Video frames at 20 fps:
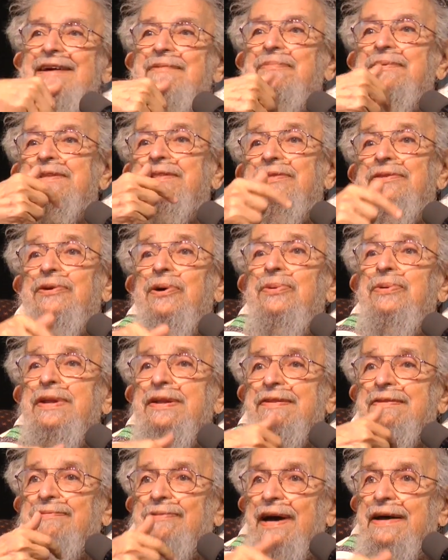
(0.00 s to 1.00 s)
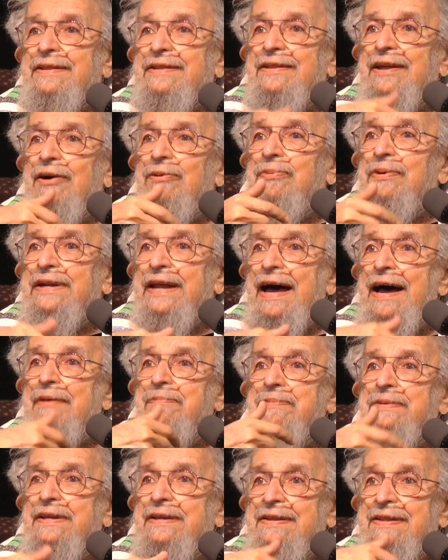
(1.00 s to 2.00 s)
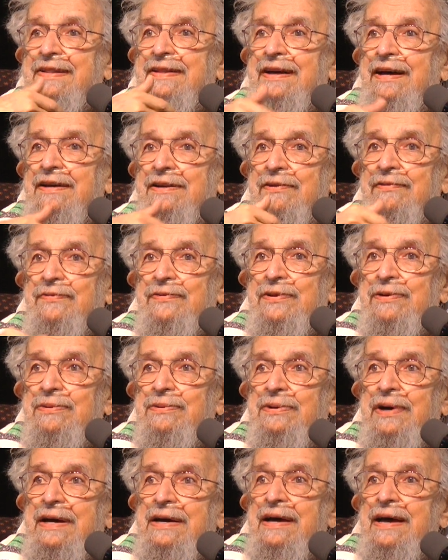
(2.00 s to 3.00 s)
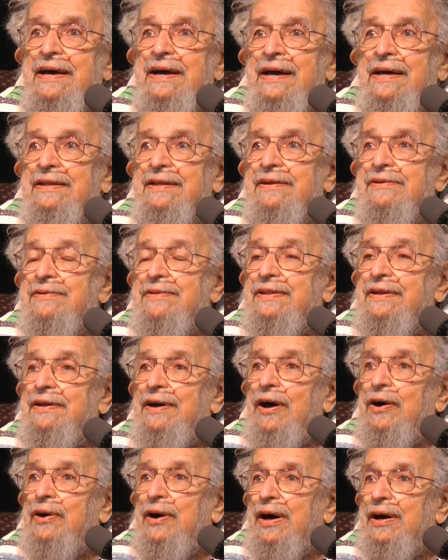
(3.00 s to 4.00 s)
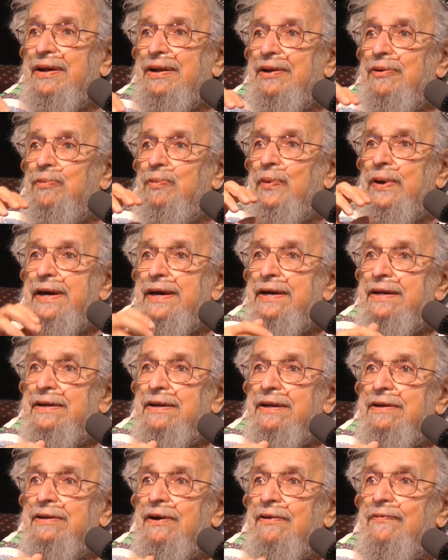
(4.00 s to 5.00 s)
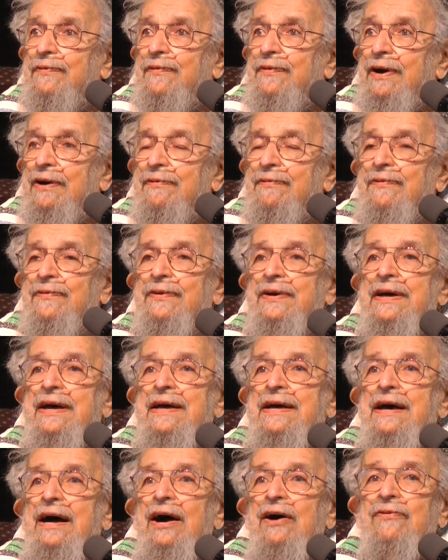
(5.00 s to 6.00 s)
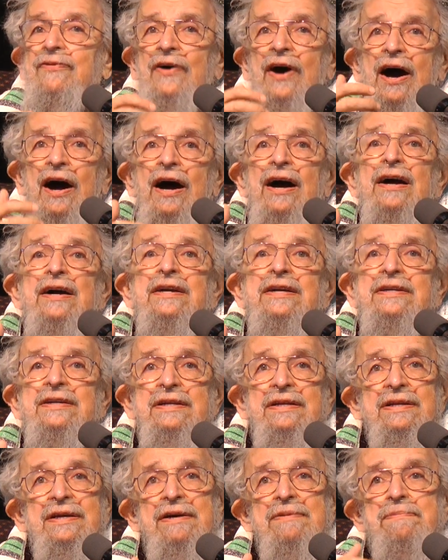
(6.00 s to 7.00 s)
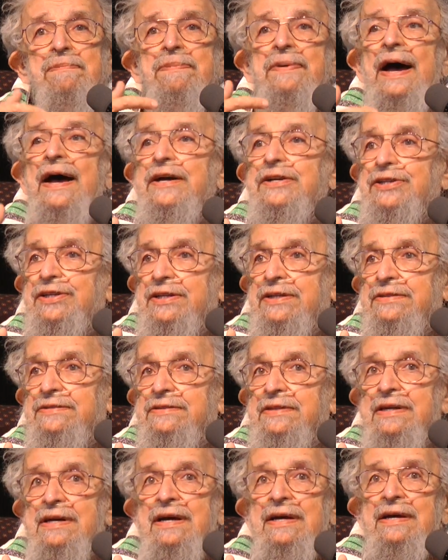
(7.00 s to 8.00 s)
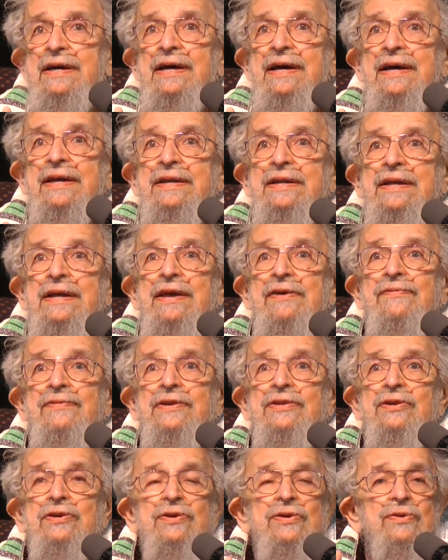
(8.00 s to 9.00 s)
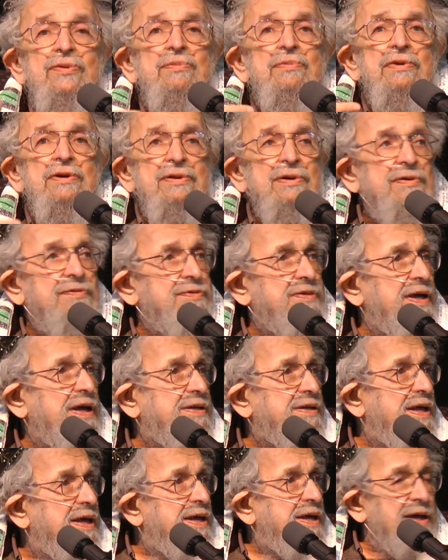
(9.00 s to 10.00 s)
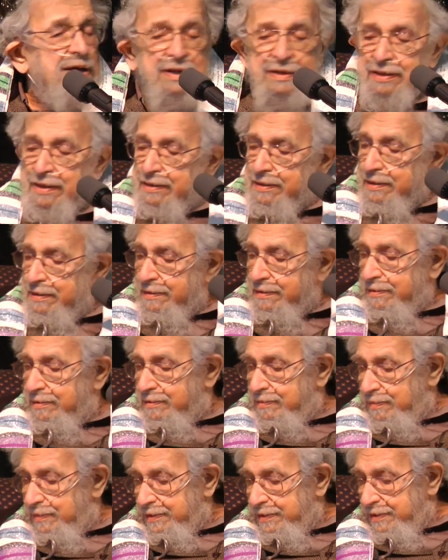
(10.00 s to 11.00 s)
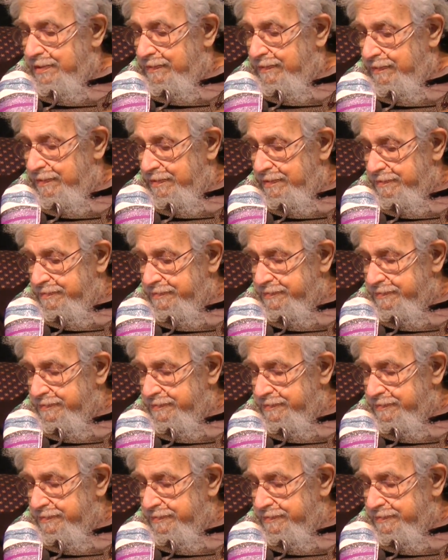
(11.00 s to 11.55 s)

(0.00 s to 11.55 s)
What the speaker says: But notice right now what happened inside of you. There's an awakening of heart and compassion, and even the humor of that, and that is so wonderful.